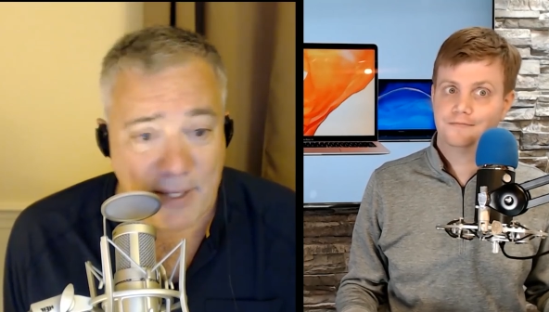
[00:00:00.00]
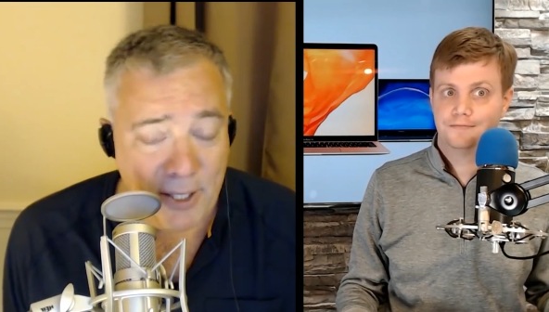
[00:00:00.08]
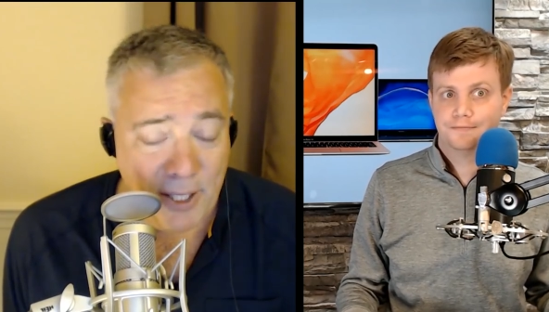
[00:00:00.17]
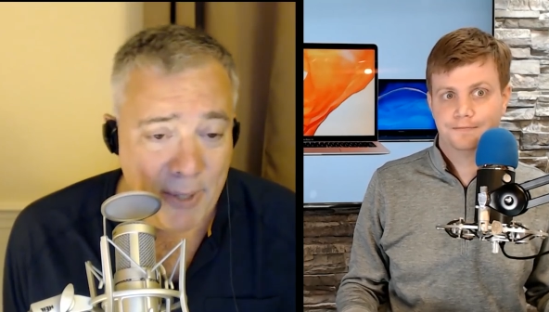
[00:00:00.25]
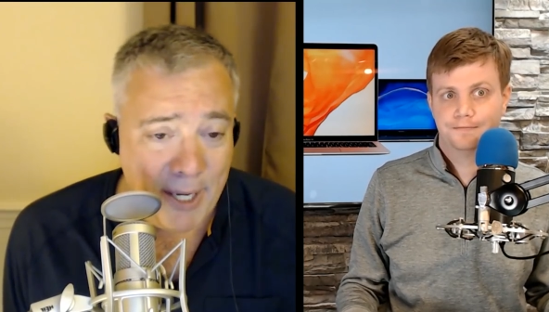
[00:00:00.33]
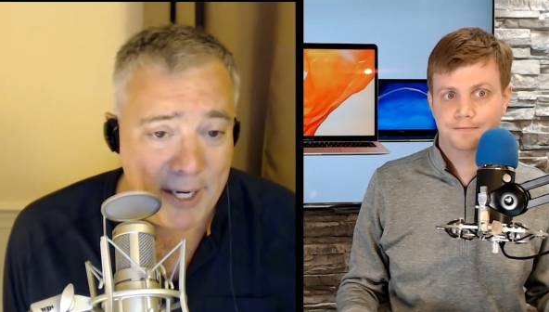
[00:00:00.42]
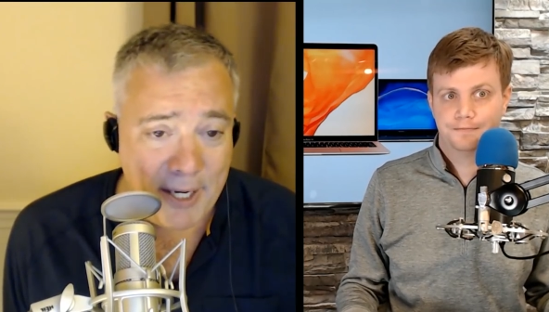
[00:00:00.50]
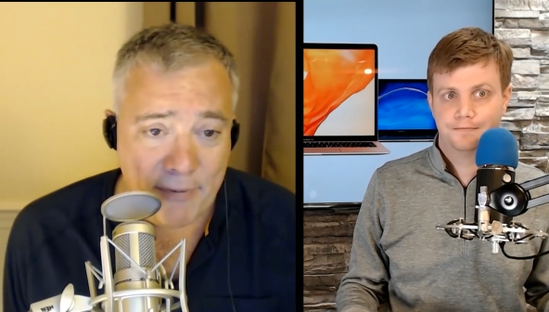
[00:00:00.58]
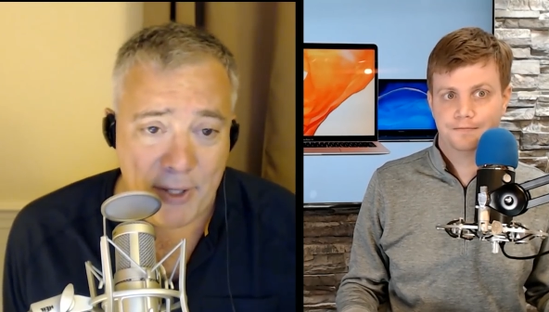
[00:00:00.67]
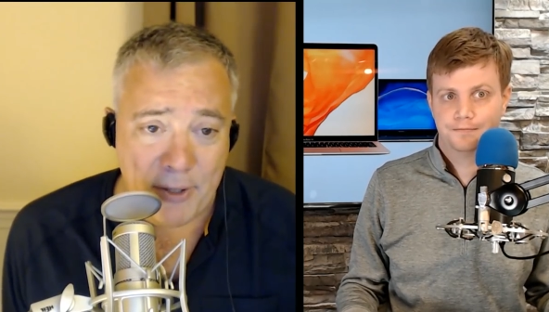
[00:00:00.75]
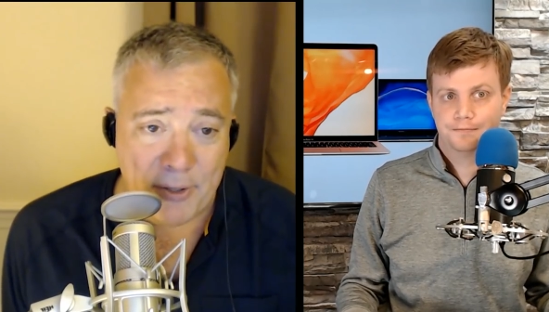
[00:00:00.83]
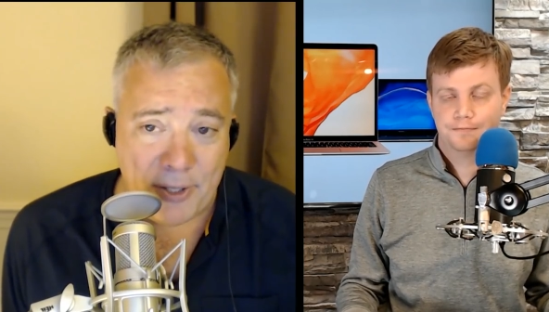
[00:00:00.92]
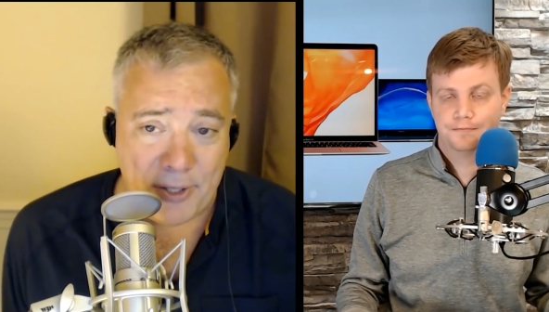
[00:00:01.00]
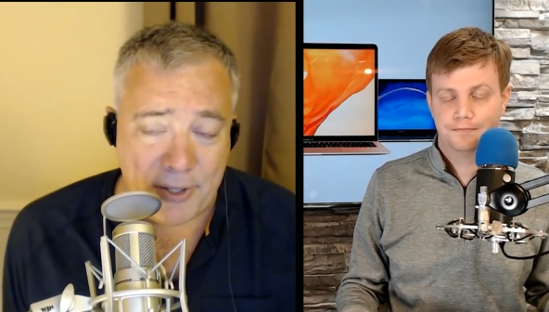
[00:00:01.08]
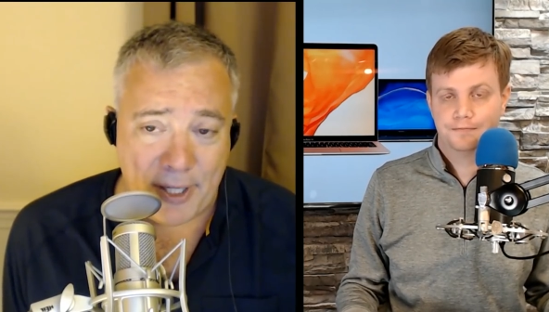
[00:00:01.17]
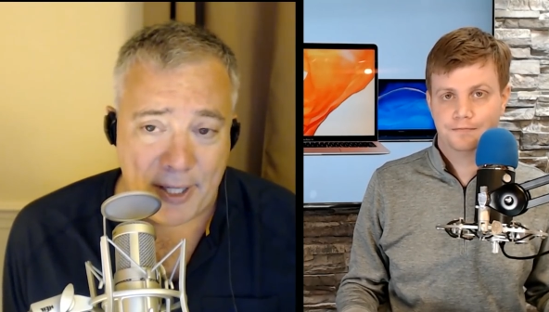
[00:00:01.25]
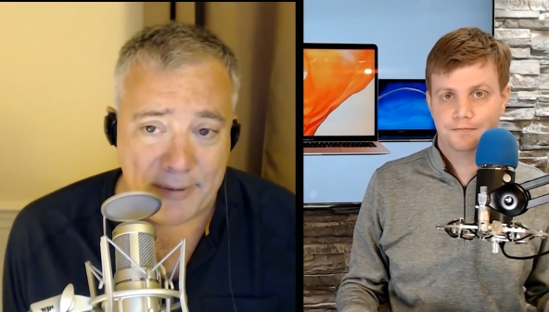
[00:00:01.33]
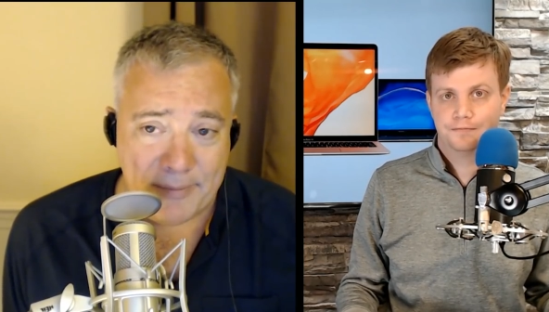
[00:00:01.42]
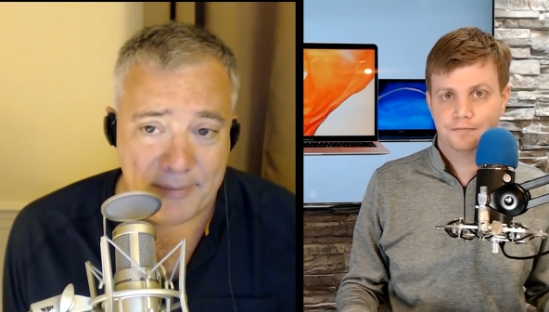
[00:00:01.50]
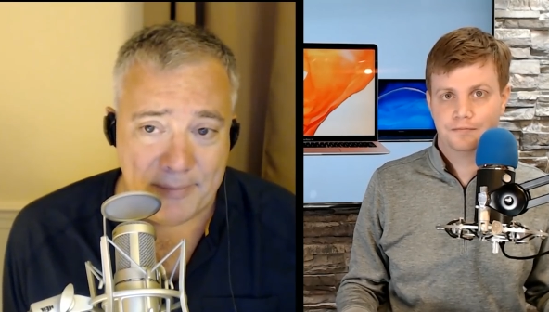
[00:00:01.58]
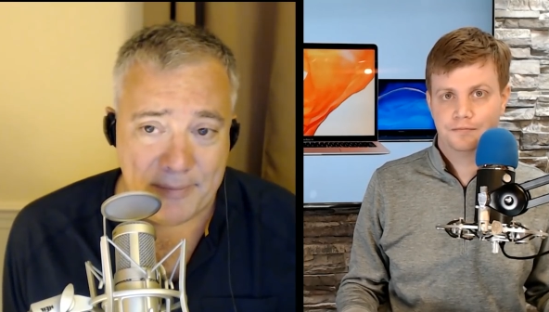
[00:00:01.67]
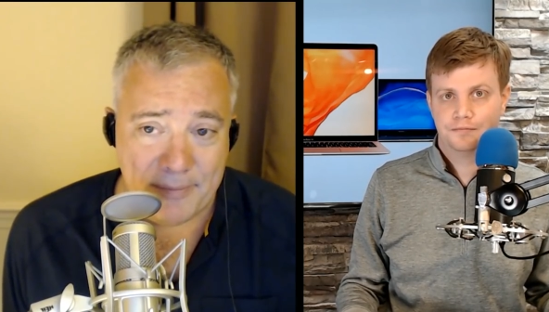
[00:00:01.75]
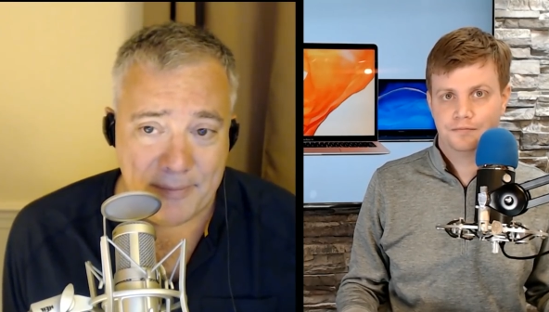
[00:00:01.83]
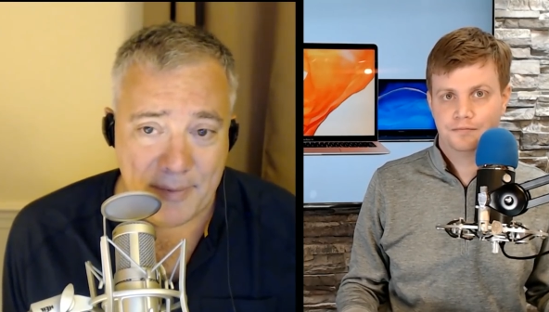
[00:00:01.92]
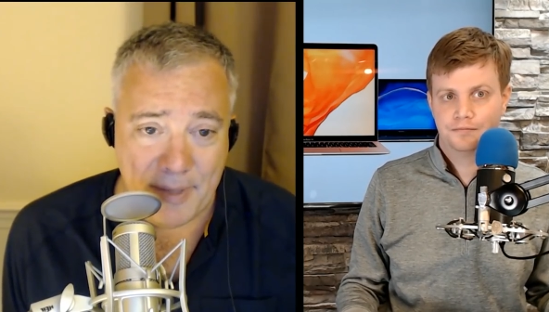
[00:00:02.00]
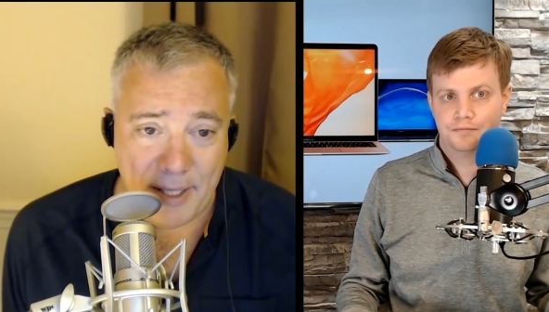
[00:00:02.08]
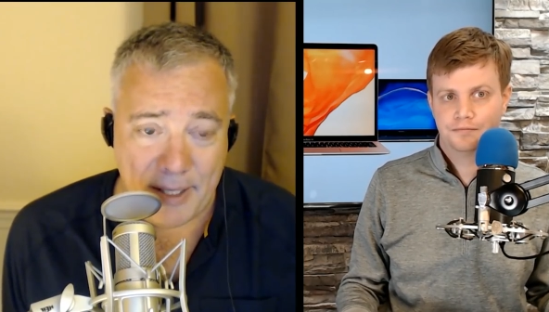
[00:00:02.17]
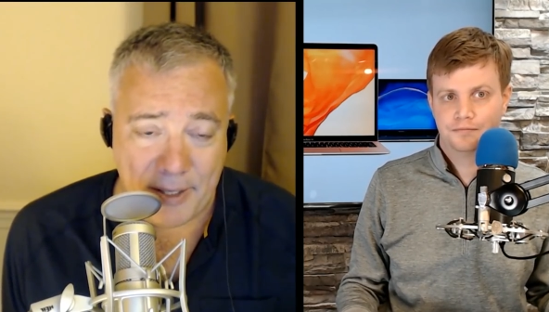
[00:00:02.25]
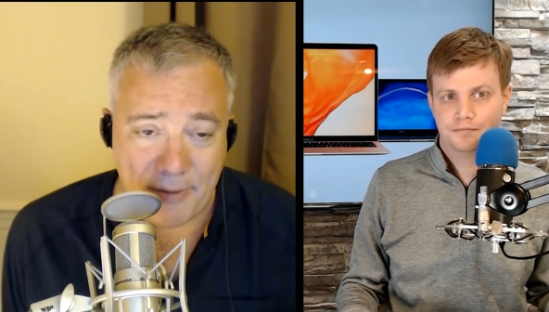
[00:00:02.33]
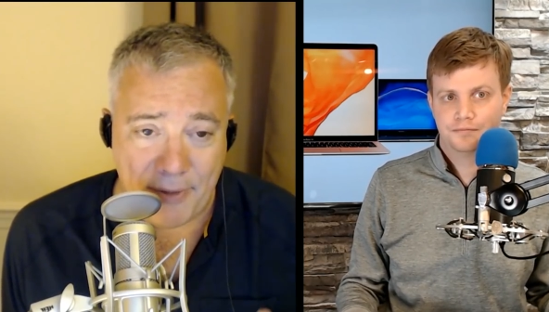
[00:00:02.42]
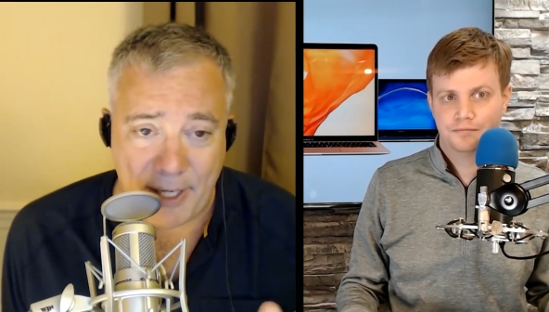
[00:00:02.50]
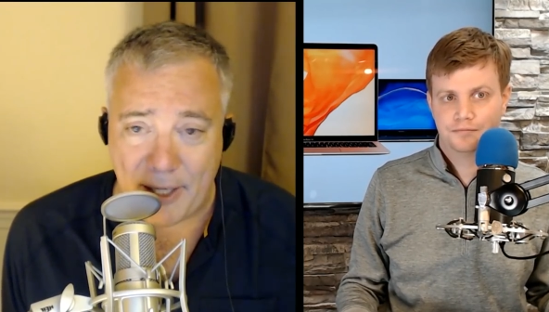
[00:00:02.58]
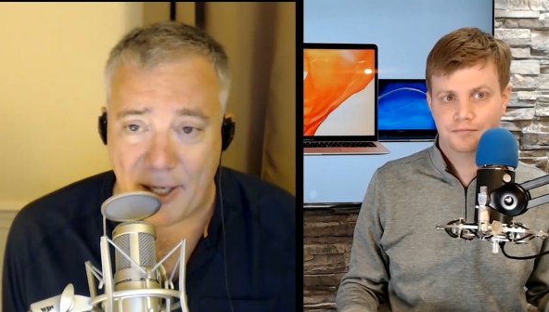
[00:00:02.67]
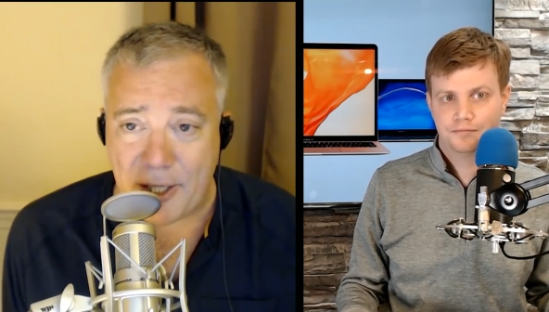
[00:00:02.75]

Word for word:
Speaker 1: the only way I could ever use this thing is if it had